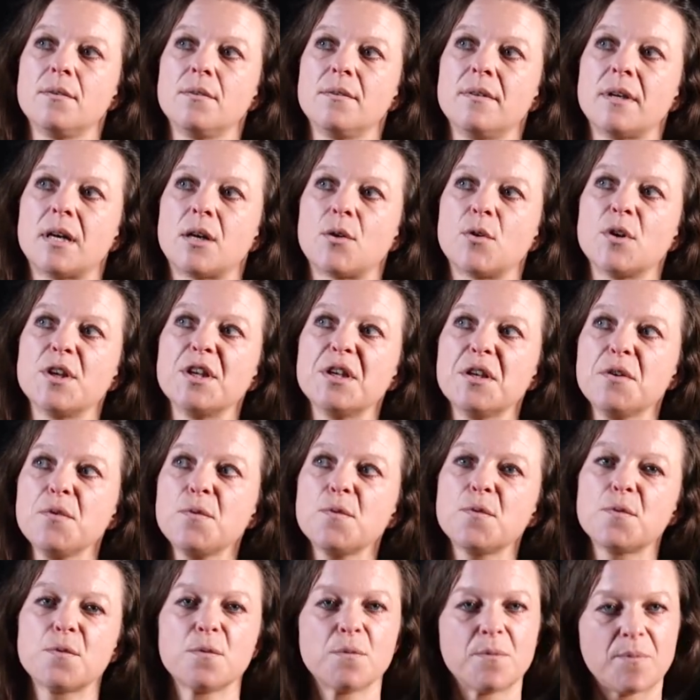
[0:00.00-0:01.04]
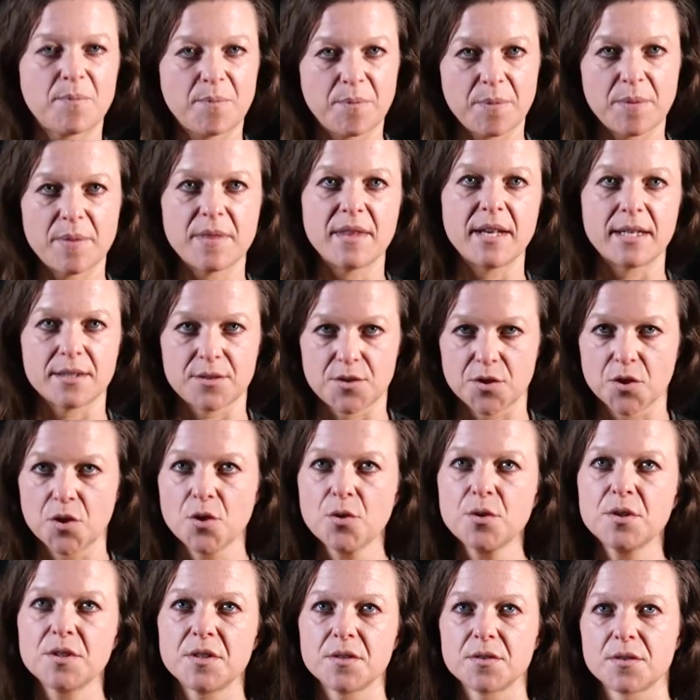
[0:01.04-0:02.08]
Now, if that
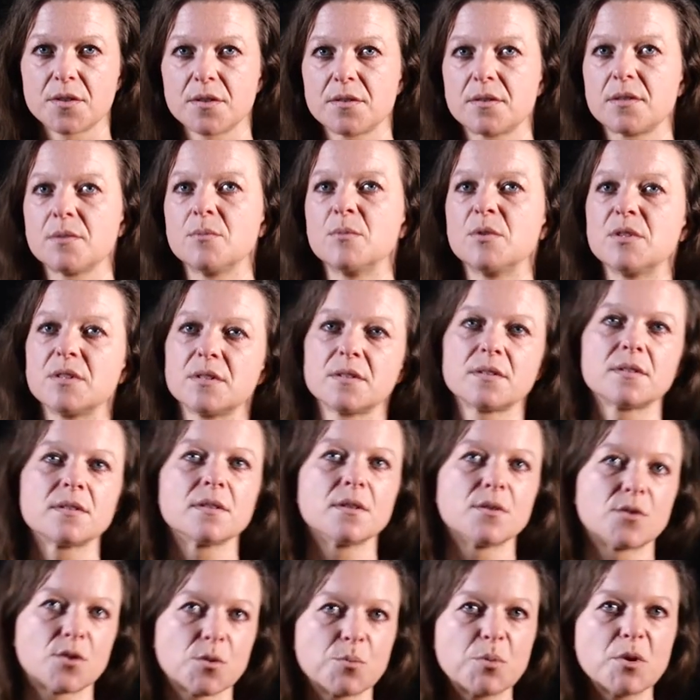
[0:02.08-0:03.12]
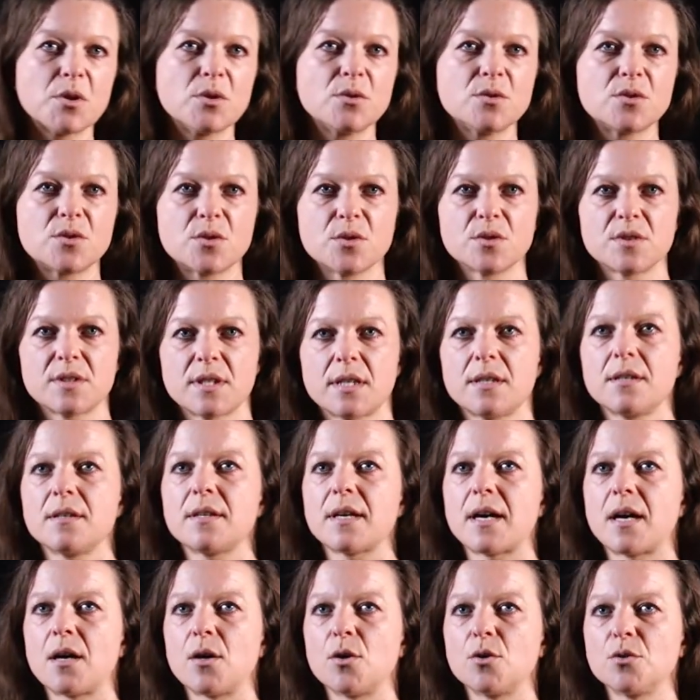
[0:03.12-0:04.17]
security system is supposed to send
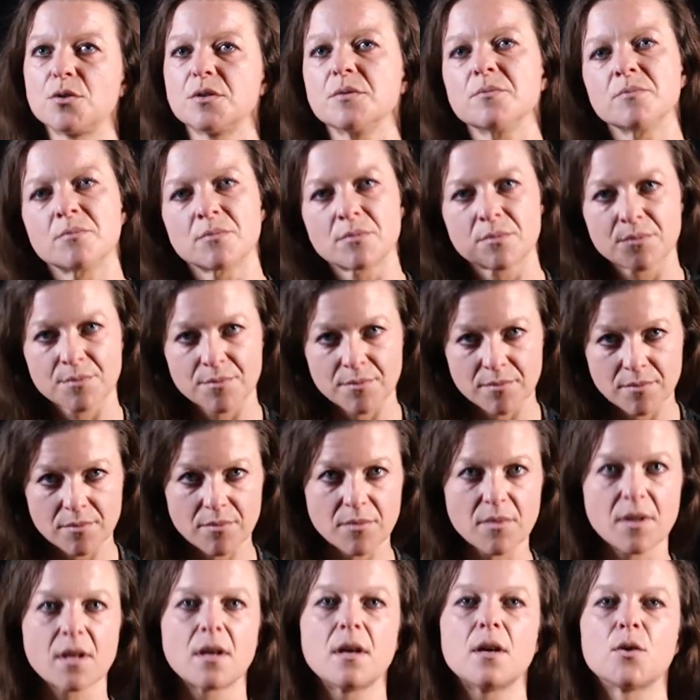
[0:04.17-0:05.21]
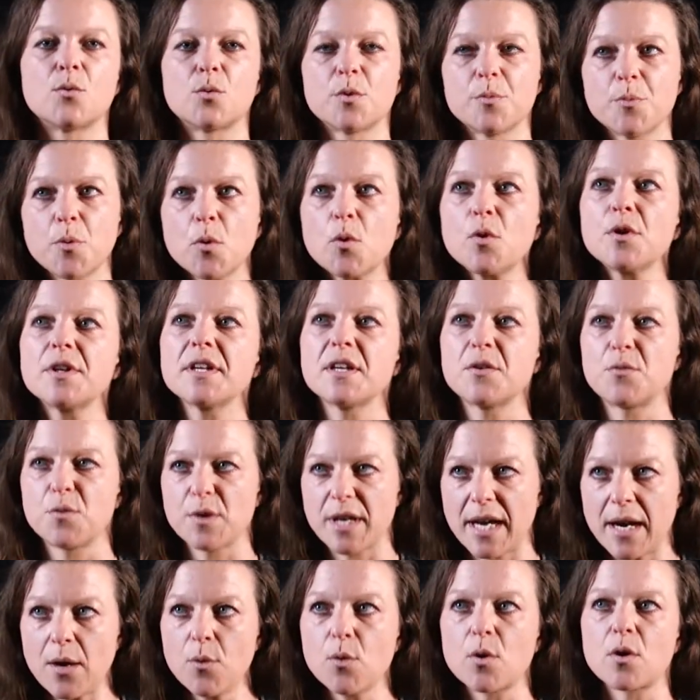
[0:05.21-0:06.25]
out a report
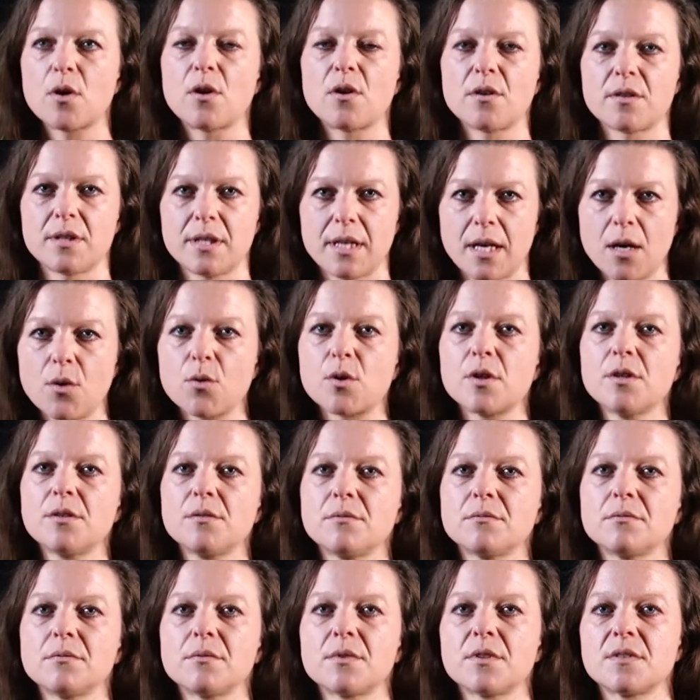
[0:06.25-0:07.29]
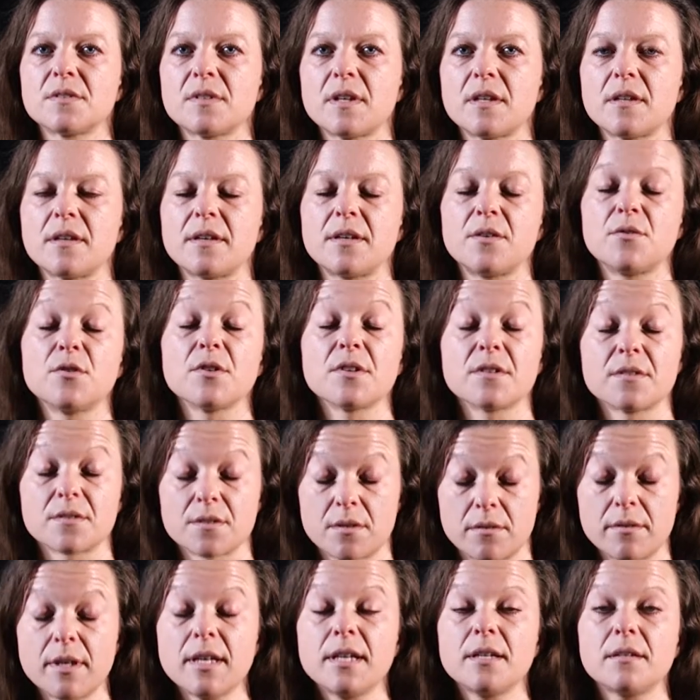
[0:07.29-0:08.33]
every hour on the hour to say that everything's
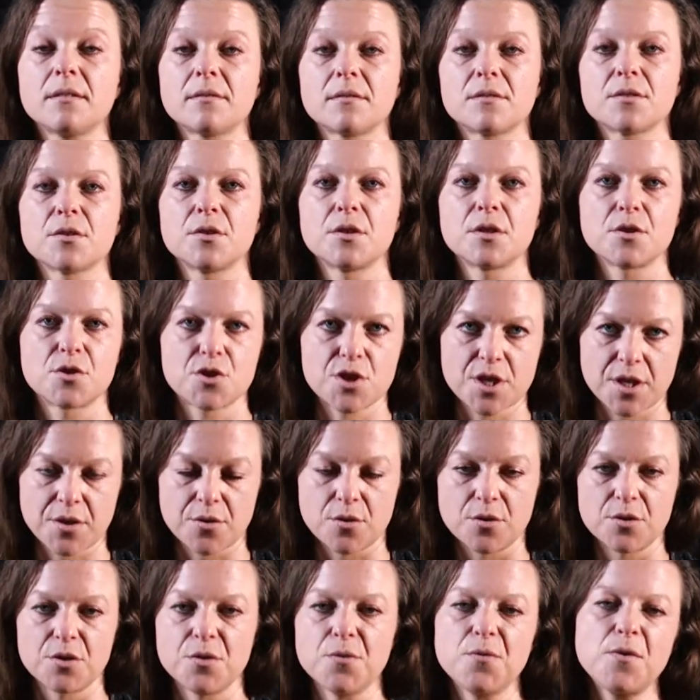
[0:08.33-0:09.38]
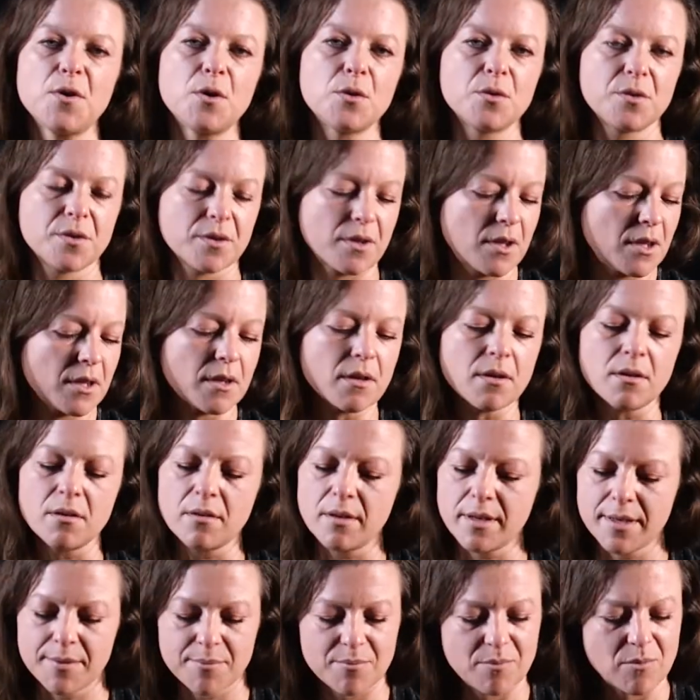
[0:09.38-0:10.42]
all right, so you can check it on your phone, you're like, all
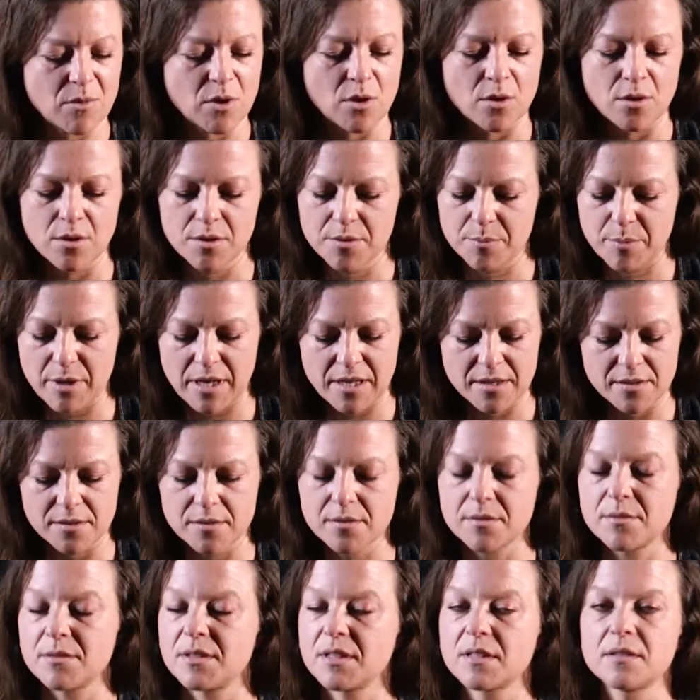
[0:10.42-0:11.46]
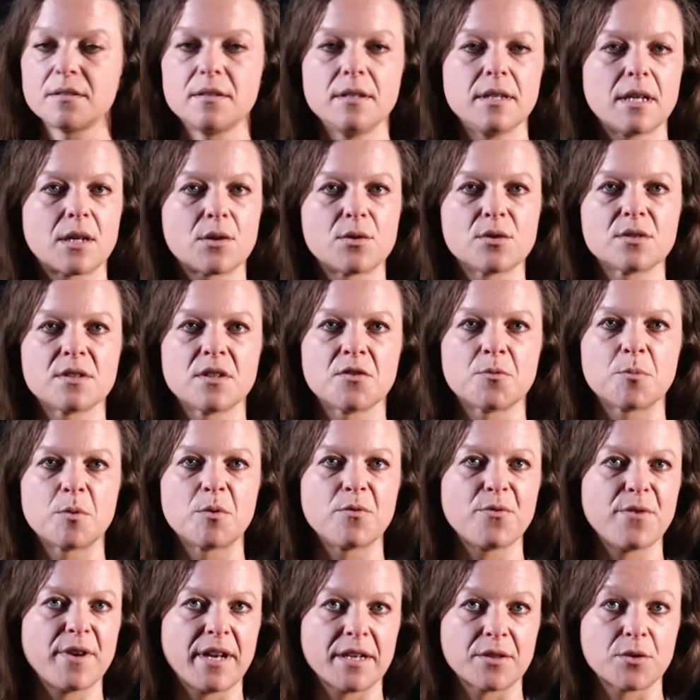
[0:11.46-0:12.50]
right, all the past 16 hours have
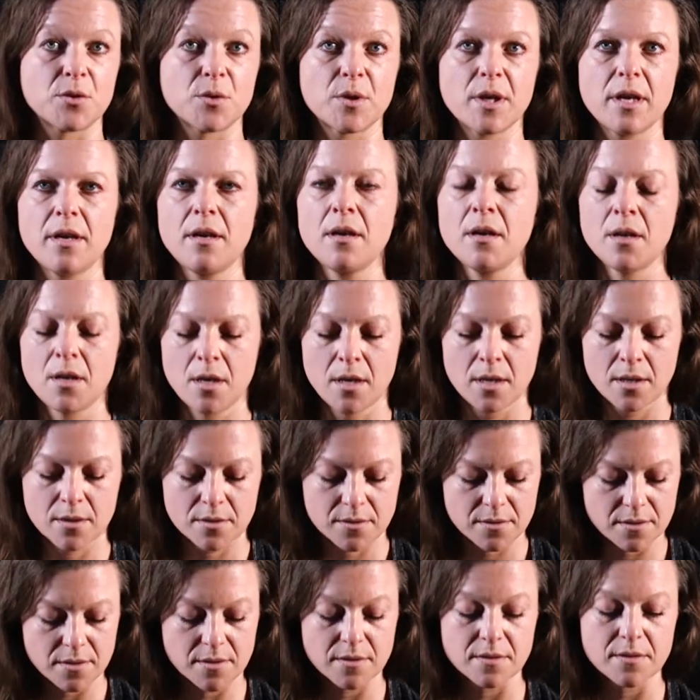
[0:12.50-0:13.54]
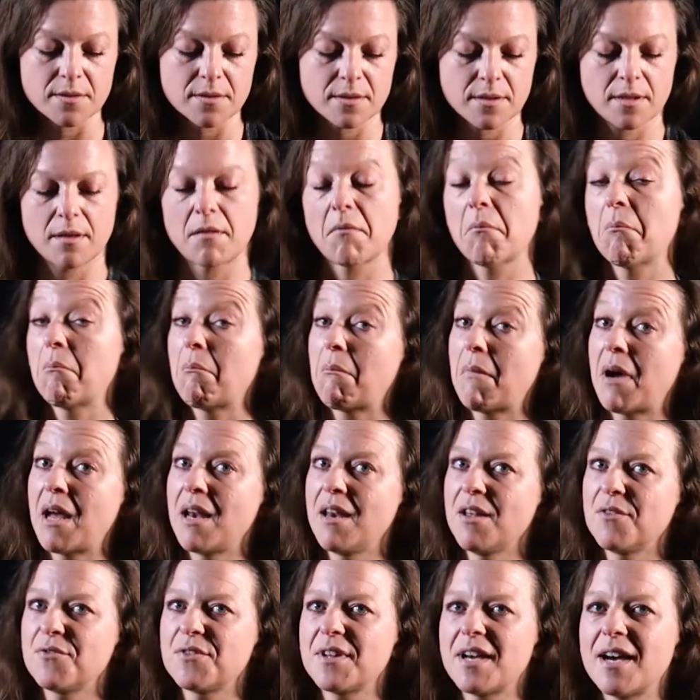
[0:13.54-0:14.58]
been flagged okay since I
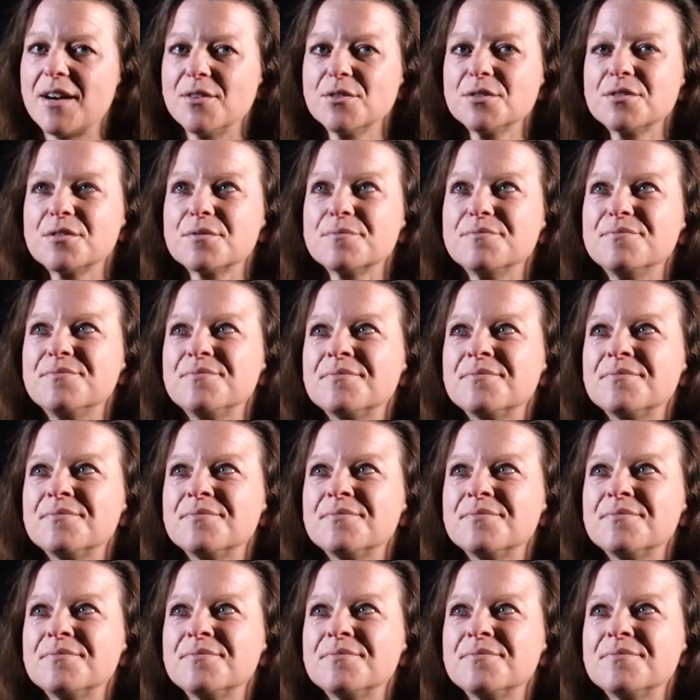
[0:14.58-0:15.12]
left the house.